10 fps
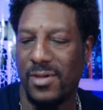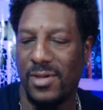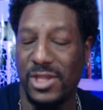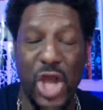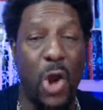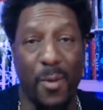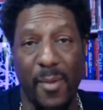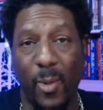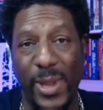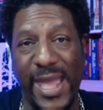And y'all
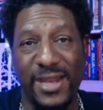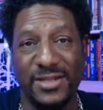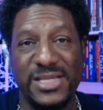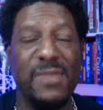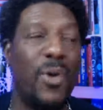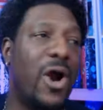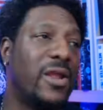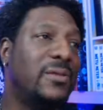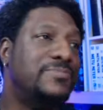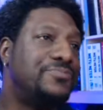remember we had the Tea Party.
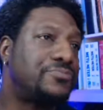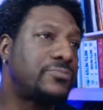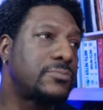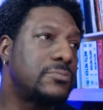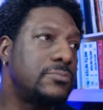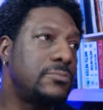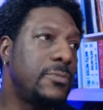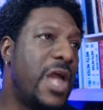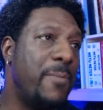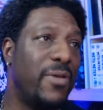
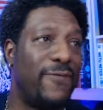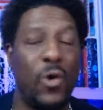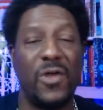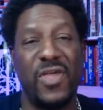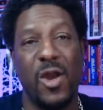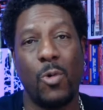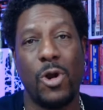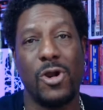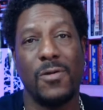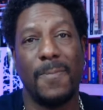And before there
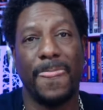were